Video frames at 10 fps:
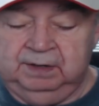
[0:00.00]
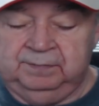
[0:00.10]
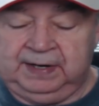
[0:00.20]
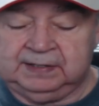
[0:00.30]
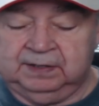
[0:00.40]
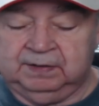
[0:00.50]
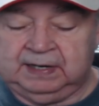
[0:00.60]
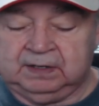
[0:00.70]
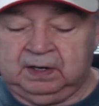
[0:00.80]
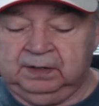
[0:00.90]
back in,
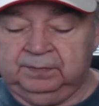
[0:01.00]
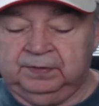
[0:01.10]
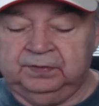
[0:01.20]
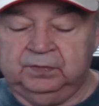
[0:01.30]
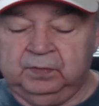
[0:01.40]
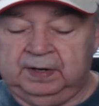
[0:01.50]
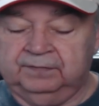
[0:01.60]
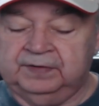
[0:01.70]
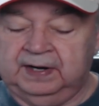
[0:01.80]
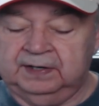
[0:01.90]
I call them the new
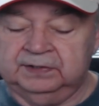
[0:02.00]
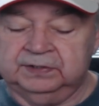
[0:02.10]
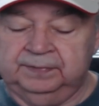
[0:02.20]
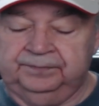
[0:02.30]
wave days.